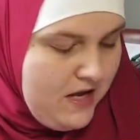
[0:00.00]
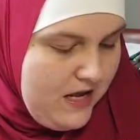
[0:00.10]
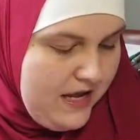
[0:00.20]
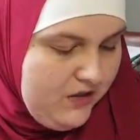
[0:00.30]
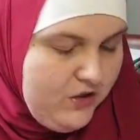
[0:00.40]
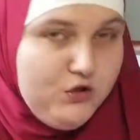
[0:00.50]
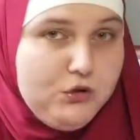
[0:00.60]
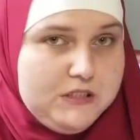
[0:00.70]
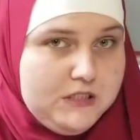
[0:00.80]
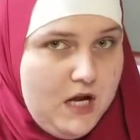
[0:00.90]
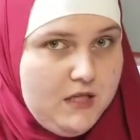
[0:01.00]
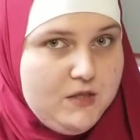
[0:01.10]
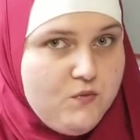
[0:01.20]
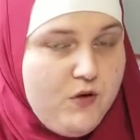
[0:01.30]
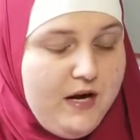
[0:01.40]
Hitler or
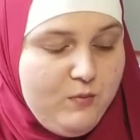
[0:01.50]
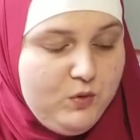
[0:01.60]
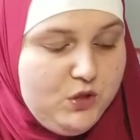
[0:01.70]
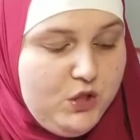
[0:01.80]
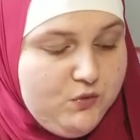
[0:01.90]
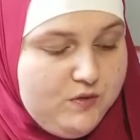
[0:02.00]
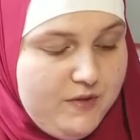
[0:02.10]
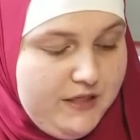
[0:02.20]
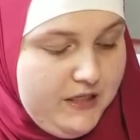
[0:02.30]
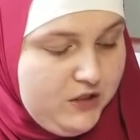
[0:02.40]
Stalin were able to use media